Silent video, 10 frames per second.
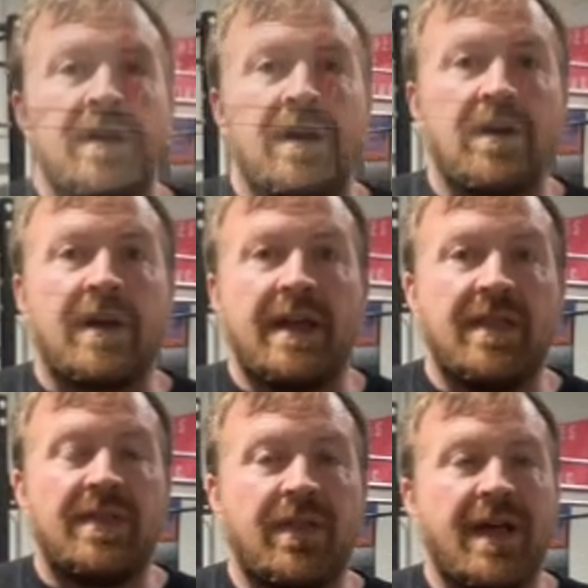All
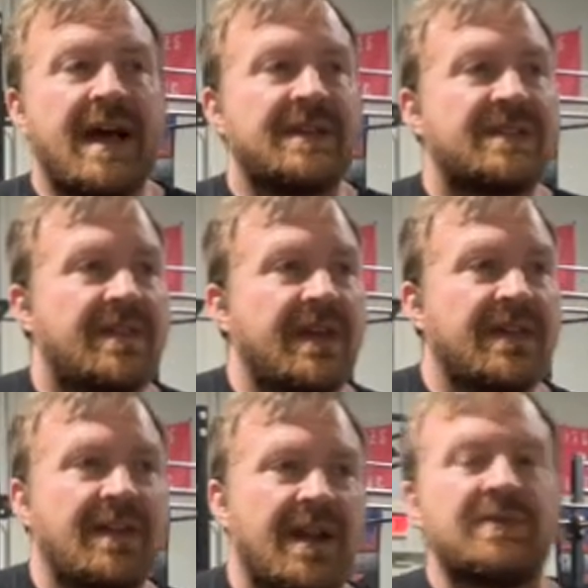right, the last
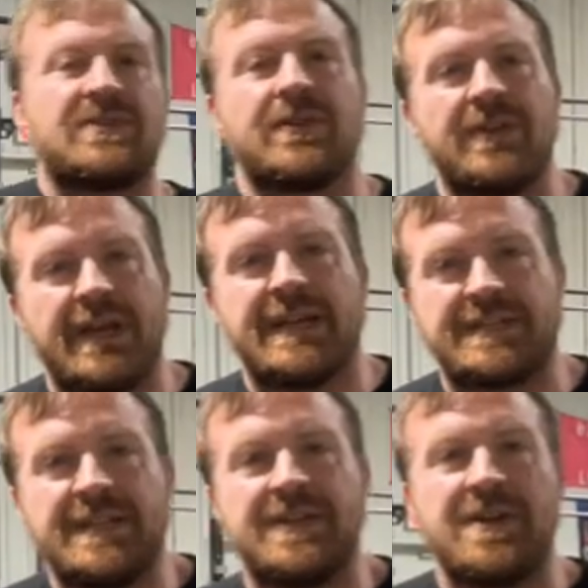thing that I'm sure you guys
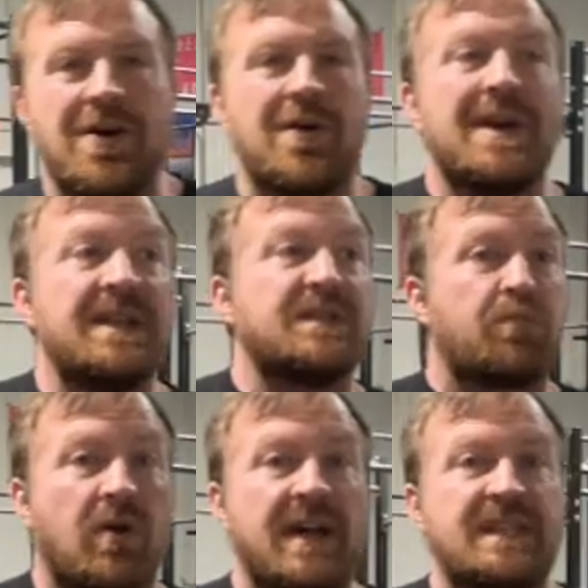need to know is
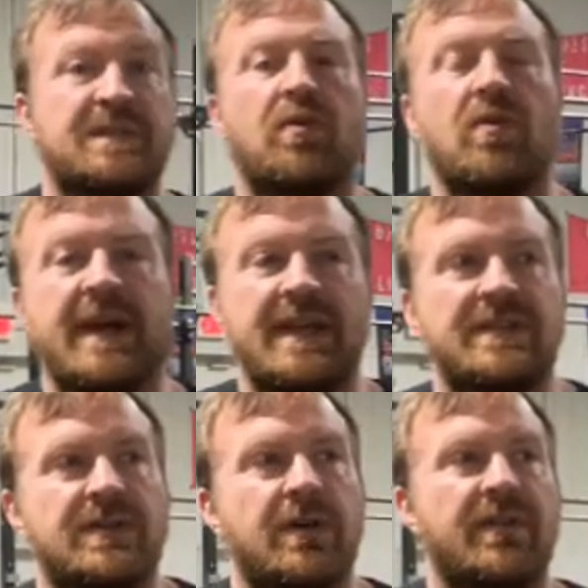price point.
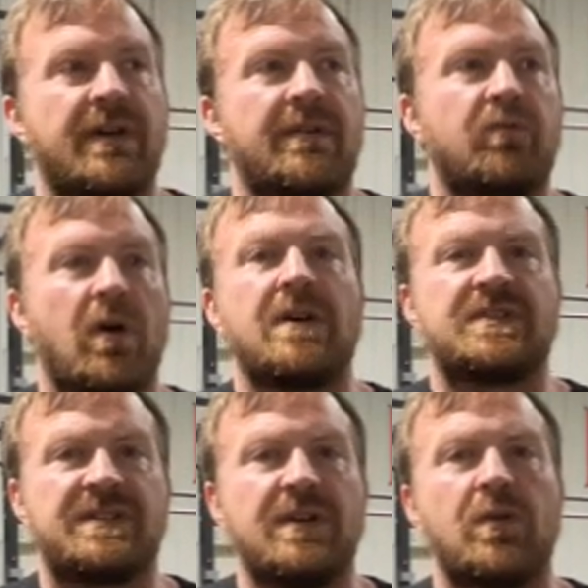So the raw
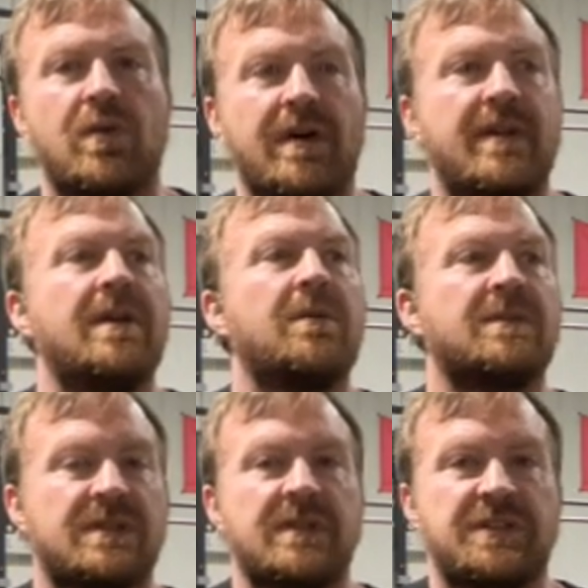steel one
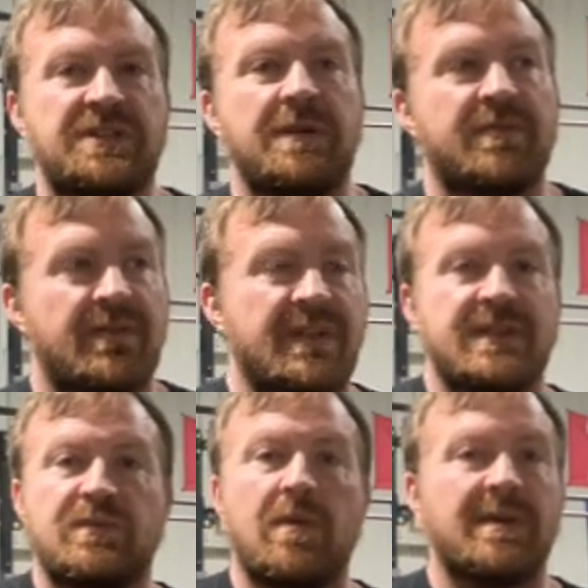was a little cheaper than
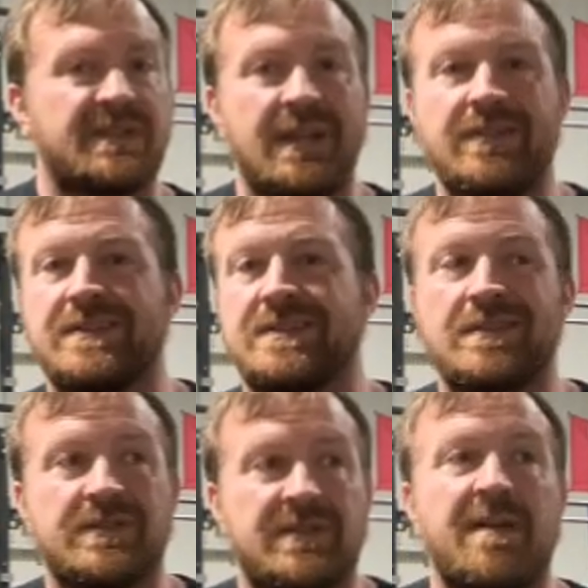this. We went stainless
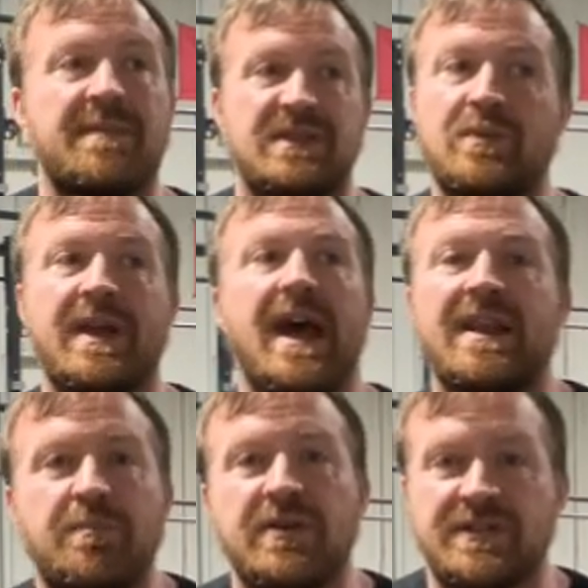steel, so that means we had
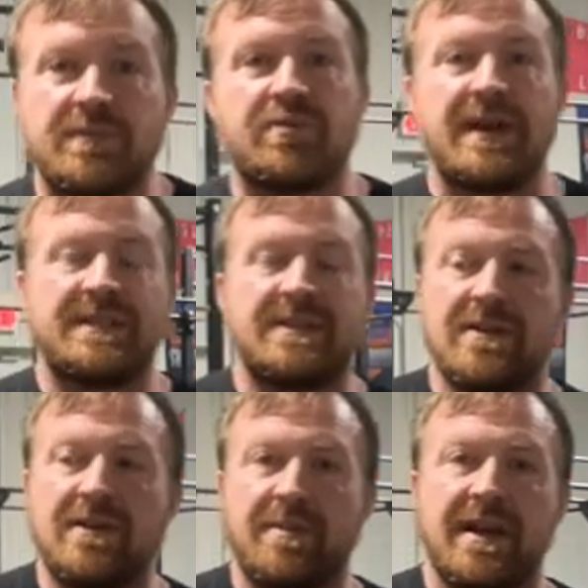to push the price a
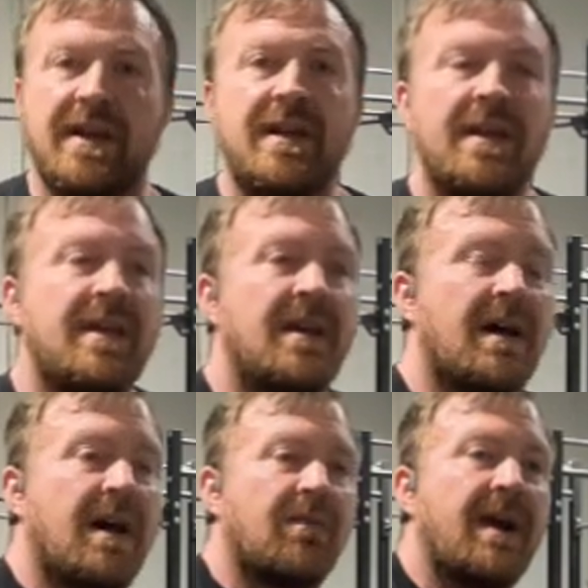little bit.
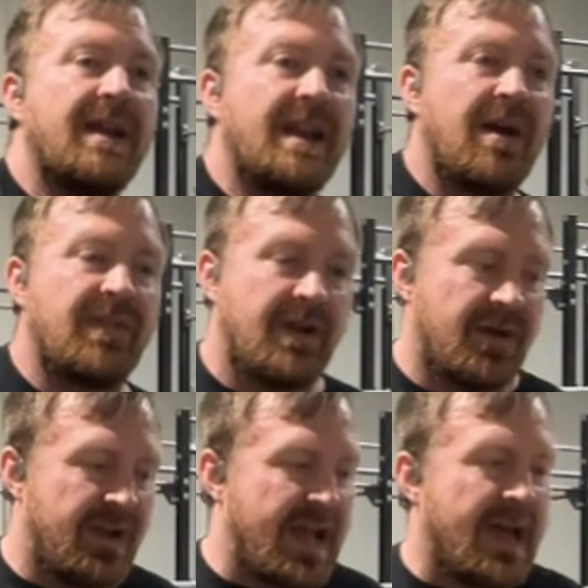Right now
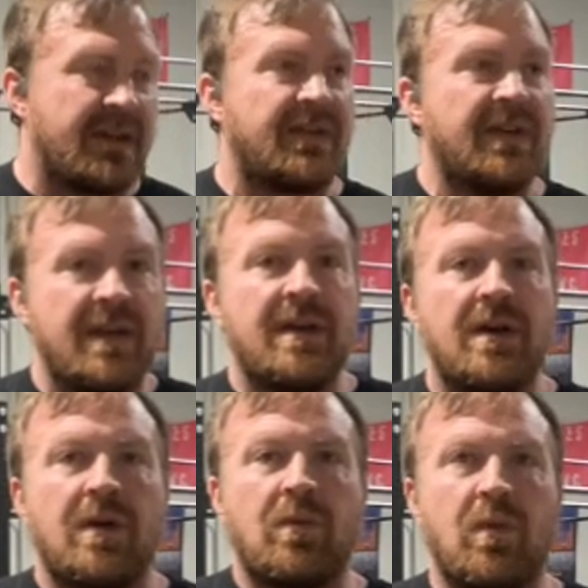they're at
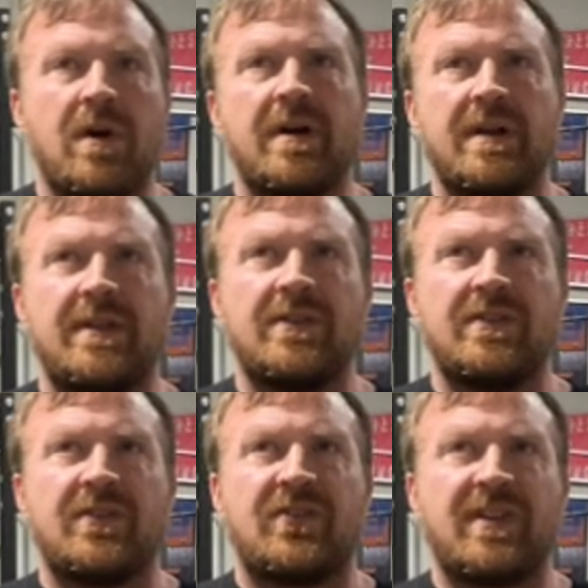
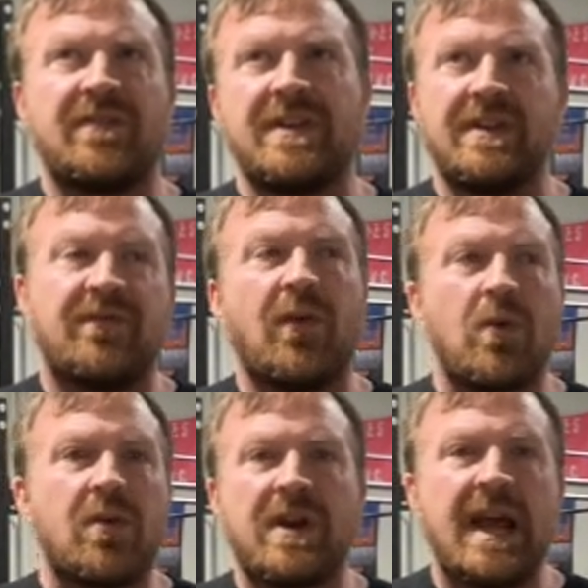
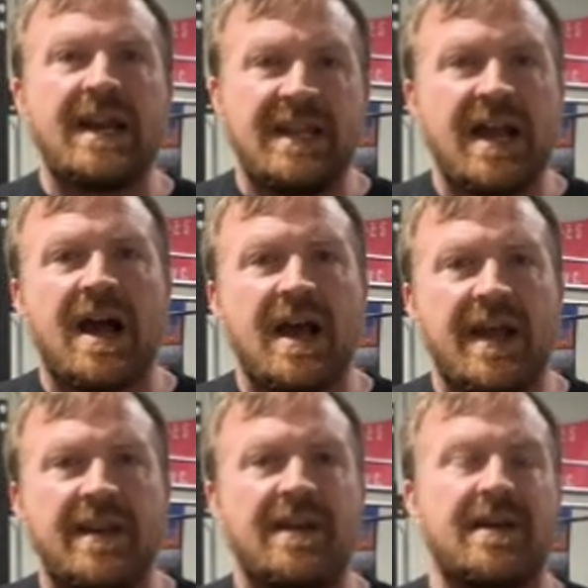
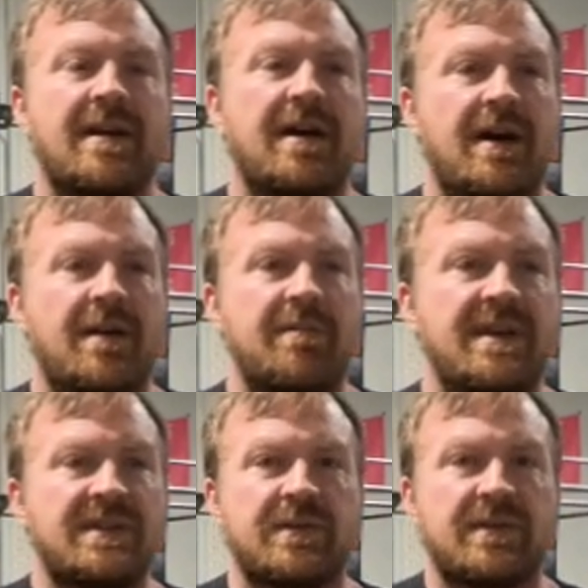$174.99
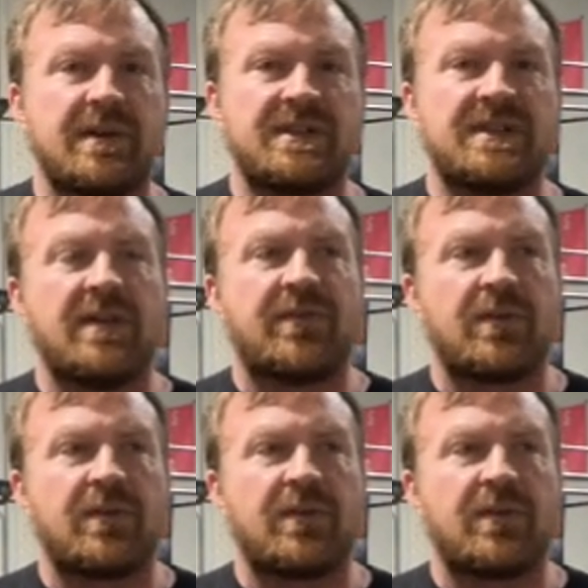is what they're on sale for